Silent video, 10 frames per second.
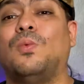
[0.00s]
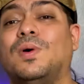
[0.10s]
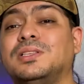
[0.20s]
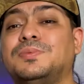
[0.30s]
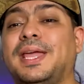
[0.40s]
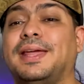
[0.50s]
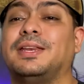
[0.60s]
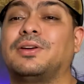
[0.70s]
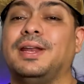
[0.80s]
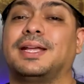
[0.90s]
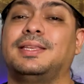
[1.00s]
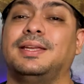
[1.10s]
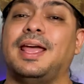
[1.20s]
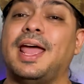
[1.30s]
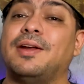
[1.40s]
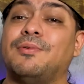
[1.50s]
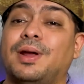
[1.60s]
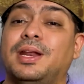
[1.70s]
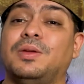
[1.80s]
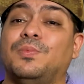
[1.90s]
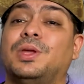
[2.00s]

Once we had it connected and running,